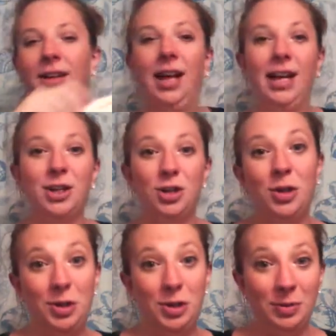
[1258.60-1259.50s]
I can show
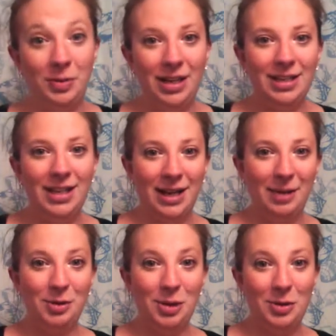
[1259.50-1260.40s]
you too when I stand
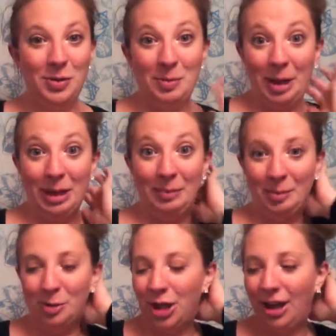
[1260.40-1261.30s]
up to do the belly
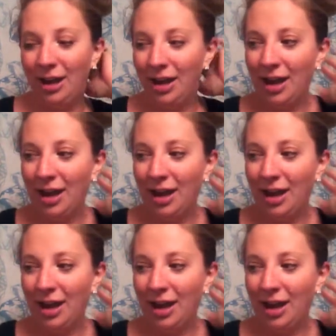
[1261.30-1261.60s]
bump shot.